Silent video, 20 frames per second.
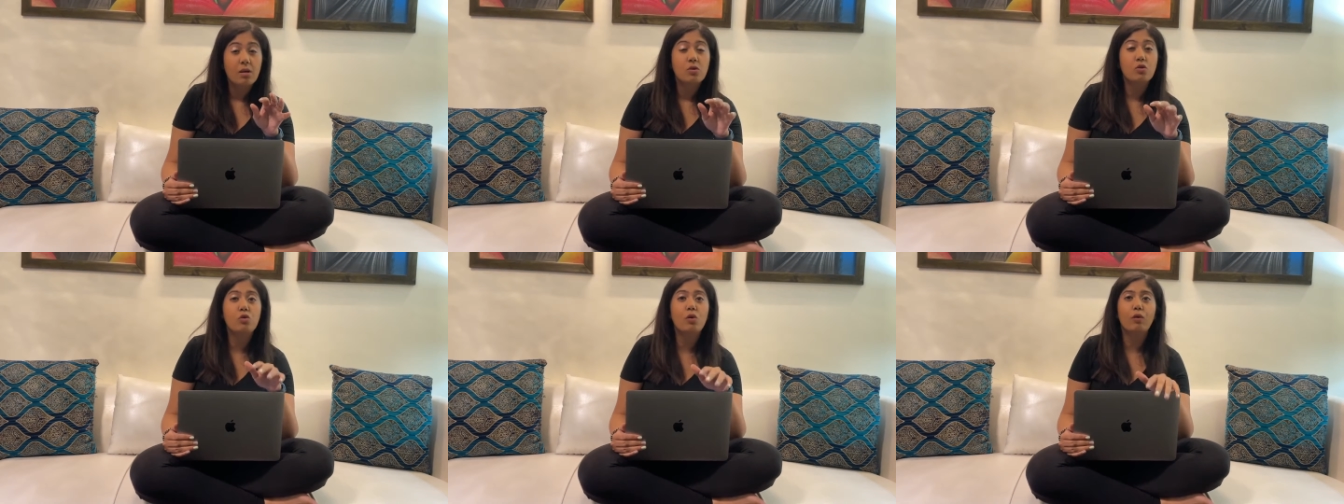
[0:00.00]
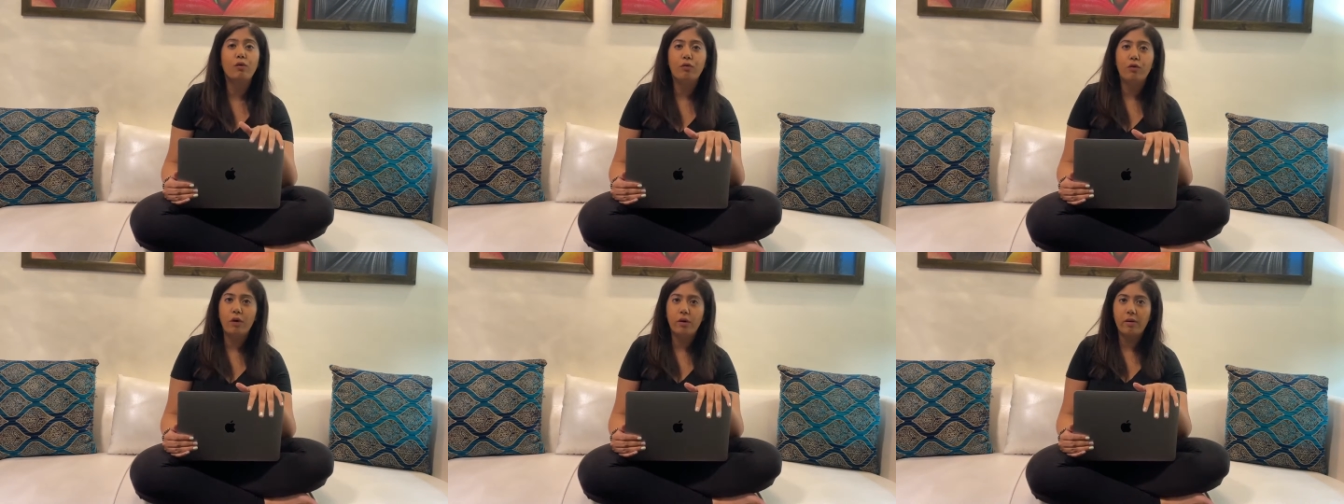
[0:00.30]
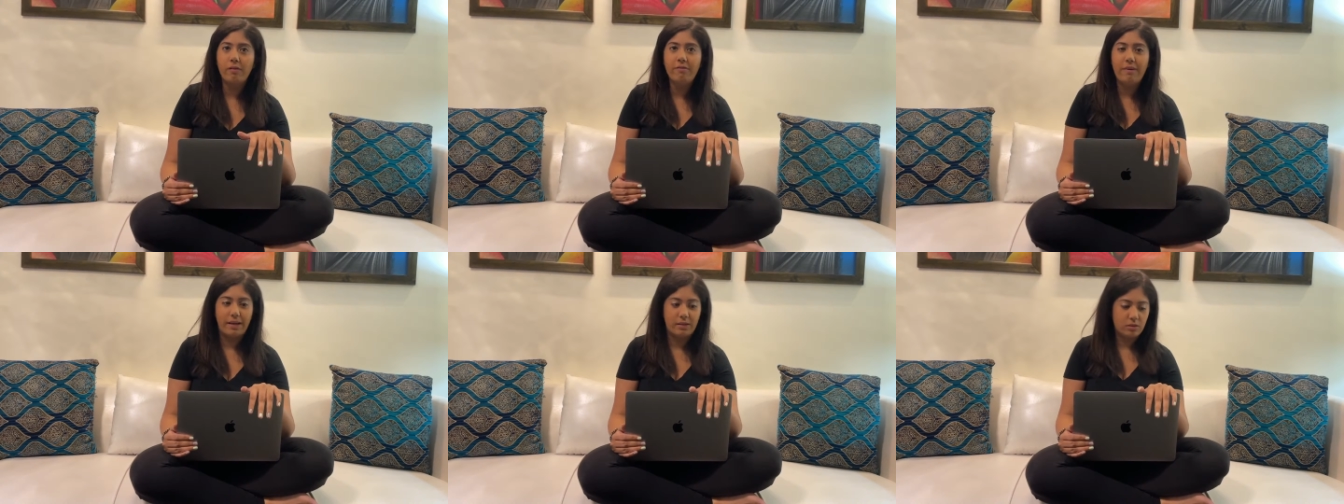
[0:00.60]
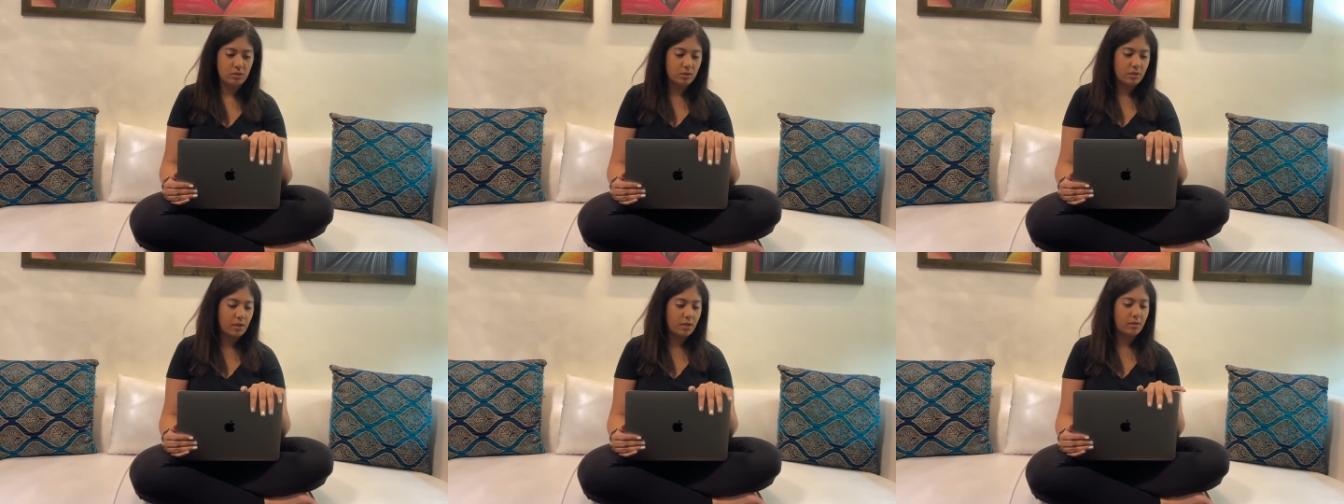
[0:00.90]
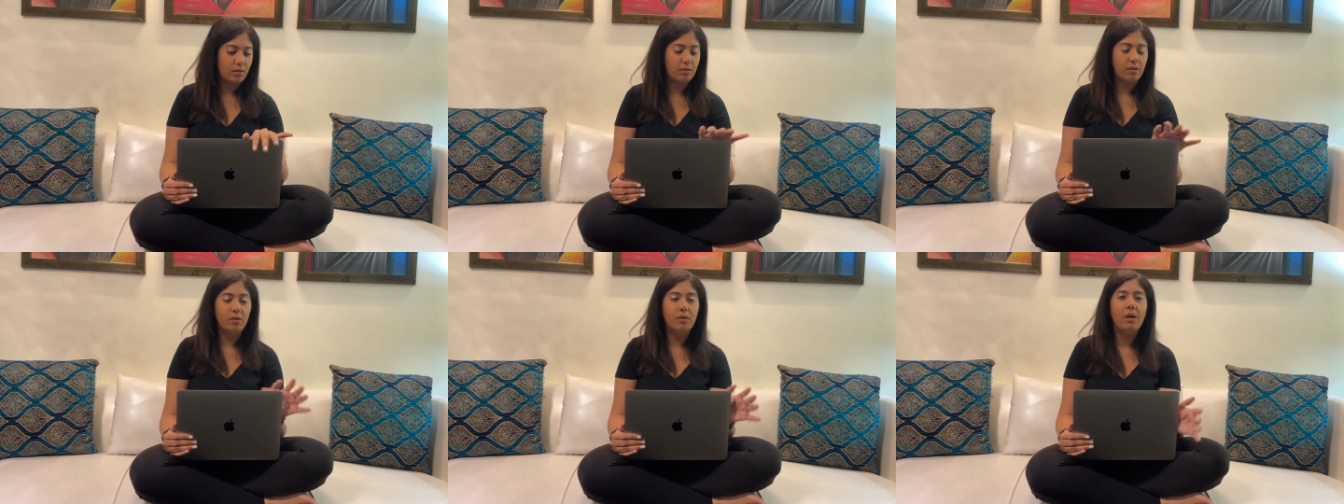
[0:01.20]
So if you're a
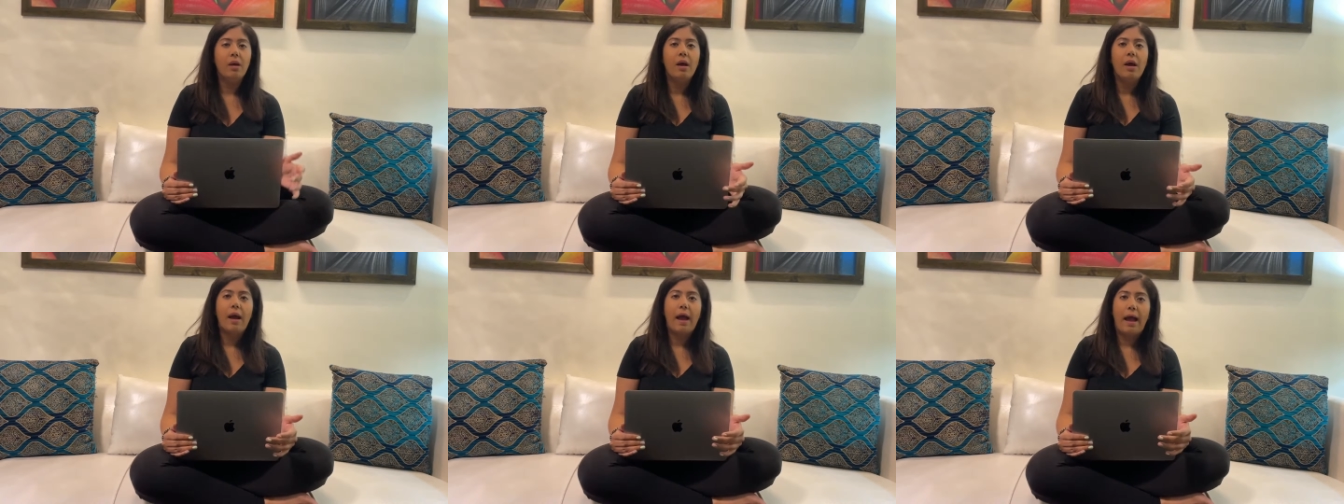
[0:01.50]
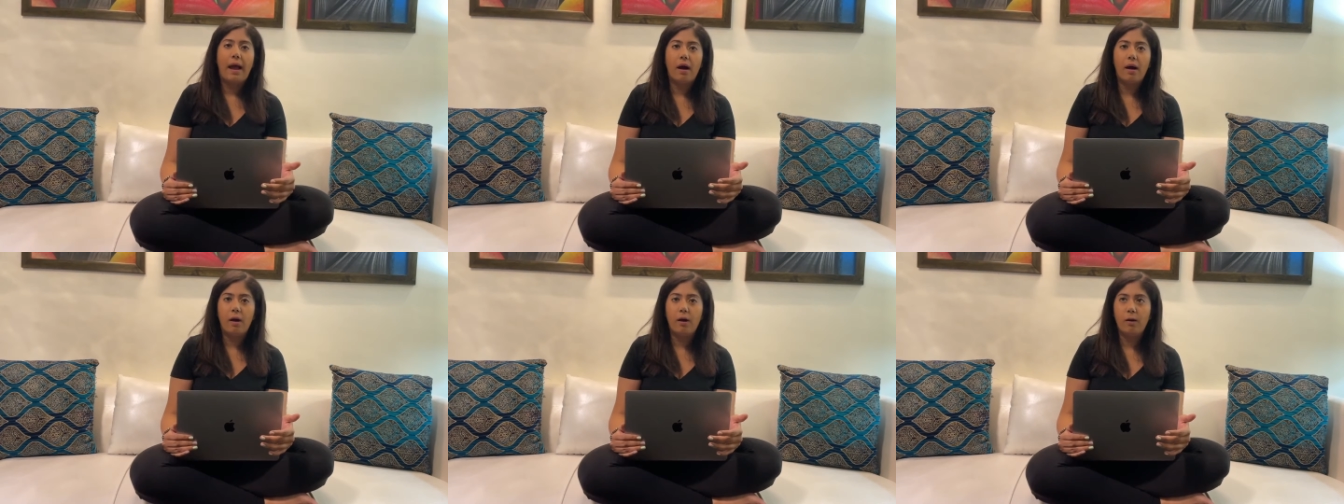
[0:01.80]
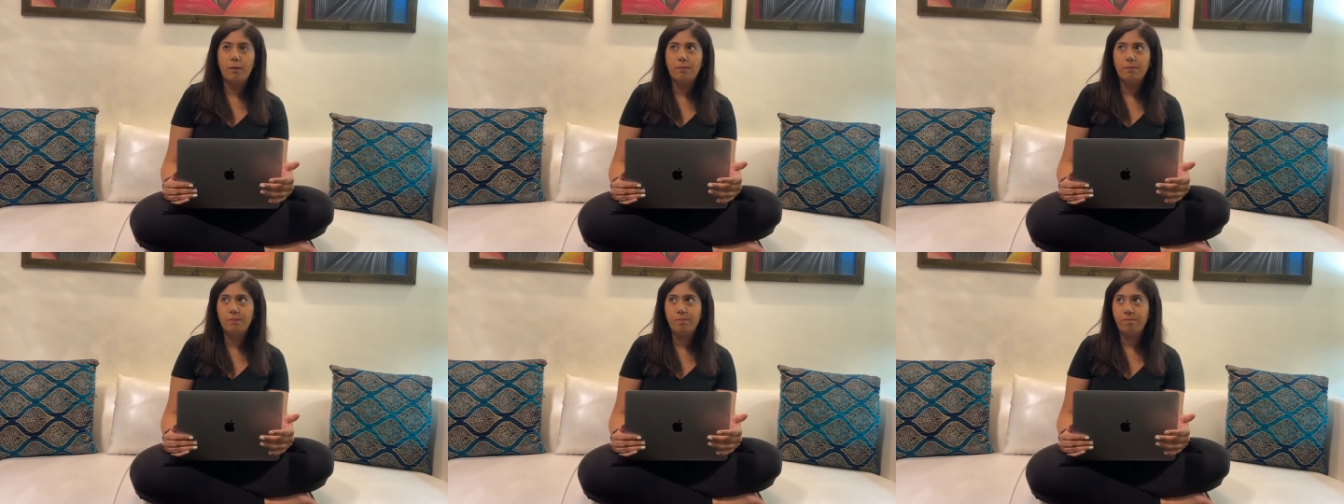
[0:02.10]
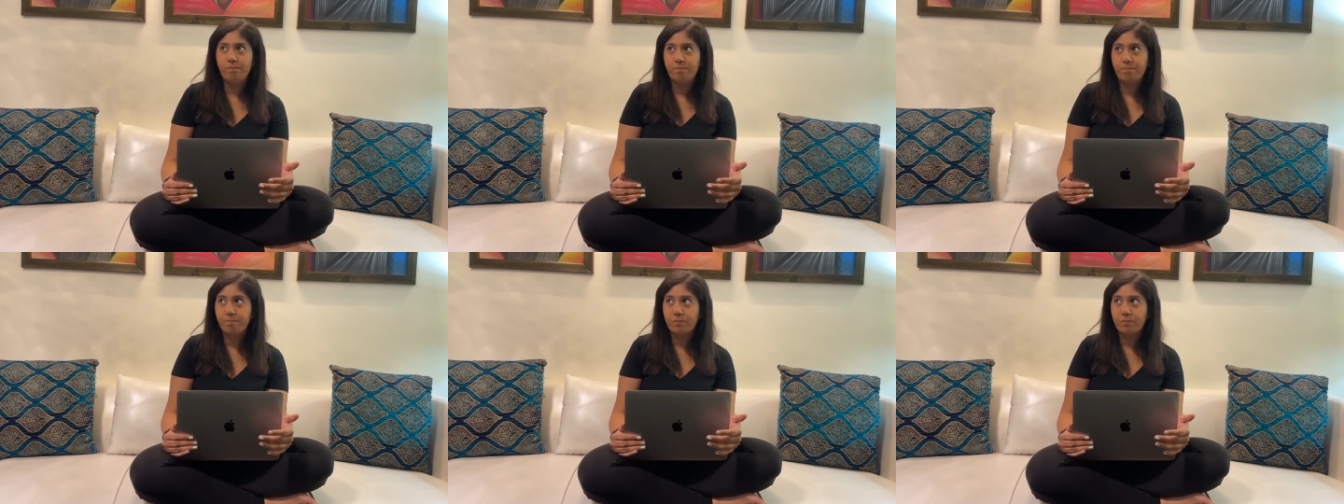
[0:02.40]
vegetarian, um,